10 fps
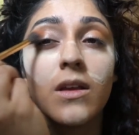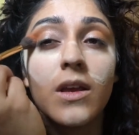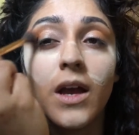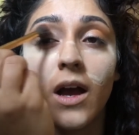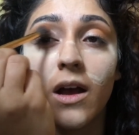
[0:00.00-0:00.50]

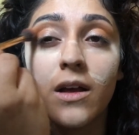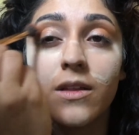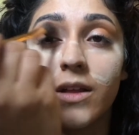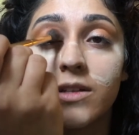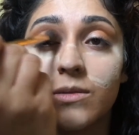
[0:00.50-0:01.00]
Yeah,
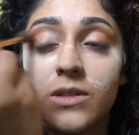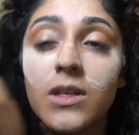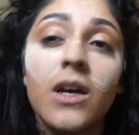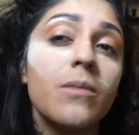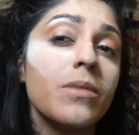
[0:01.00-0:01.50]
that's what's
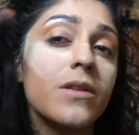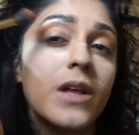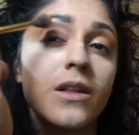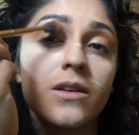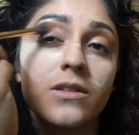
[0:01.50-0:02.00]
up.
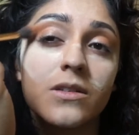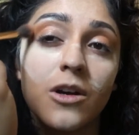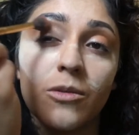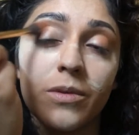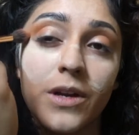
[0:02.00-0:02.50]
That looks
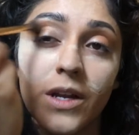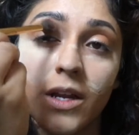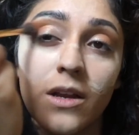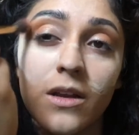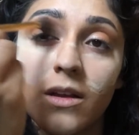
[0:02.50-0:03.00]
so
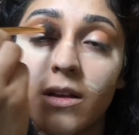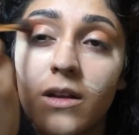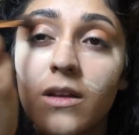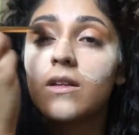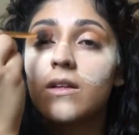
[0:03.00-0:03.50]
pretty.
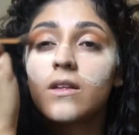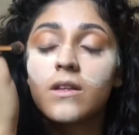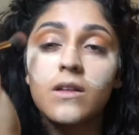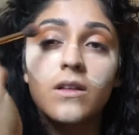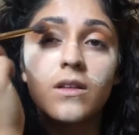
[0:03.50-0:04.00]

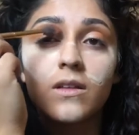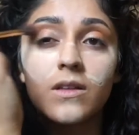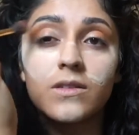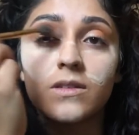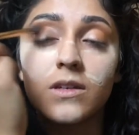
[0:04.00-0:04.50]

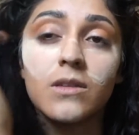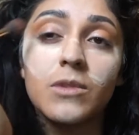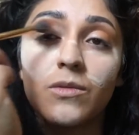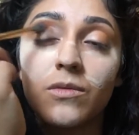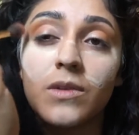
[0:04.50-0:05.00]
This is gonna
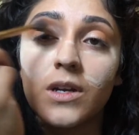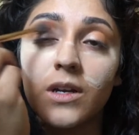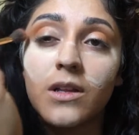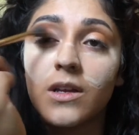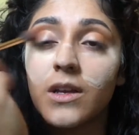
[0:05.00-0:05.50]
be
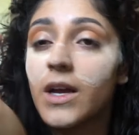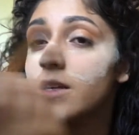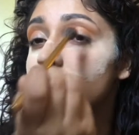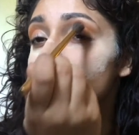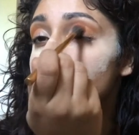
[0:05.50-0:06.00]
really
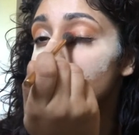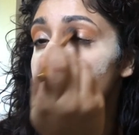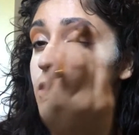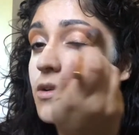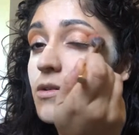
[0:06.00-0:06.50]
nice with the
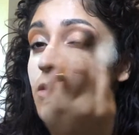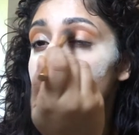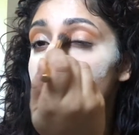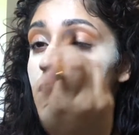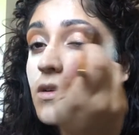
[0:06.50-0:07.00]
blue.
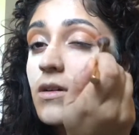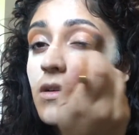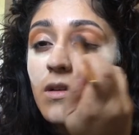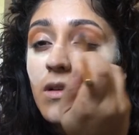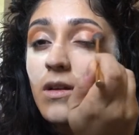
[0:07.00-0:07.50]

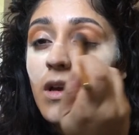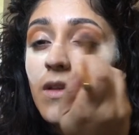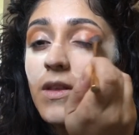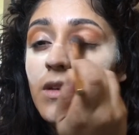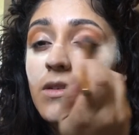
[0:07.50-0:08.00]

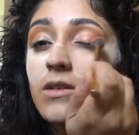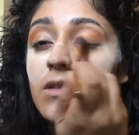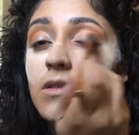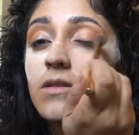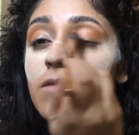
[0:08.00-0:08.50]
And then
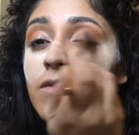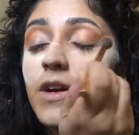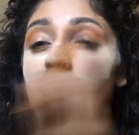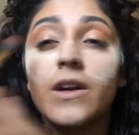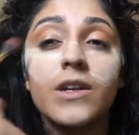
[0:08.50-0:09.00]
just
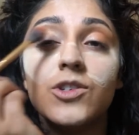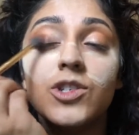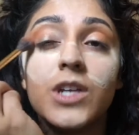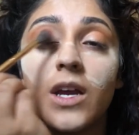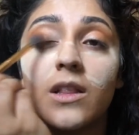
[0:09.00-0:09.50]
very
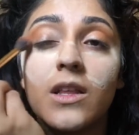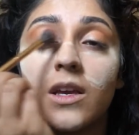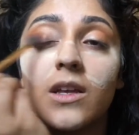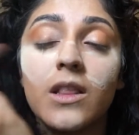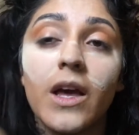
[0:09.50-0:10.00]

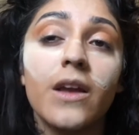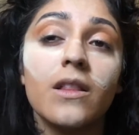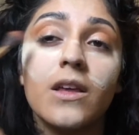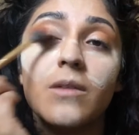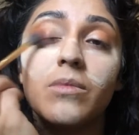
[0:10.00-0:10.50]
gently and
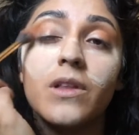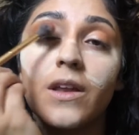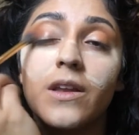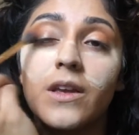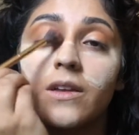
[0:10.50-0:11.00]
lightly
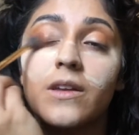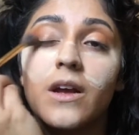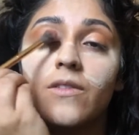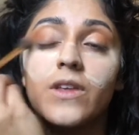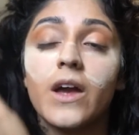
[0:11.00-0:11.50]
blending it
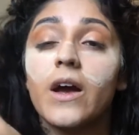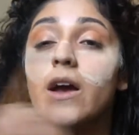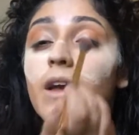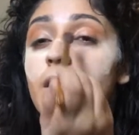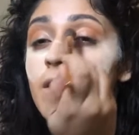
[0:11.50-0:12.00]
down the
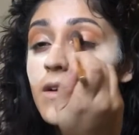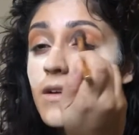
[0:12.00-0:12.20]
eye.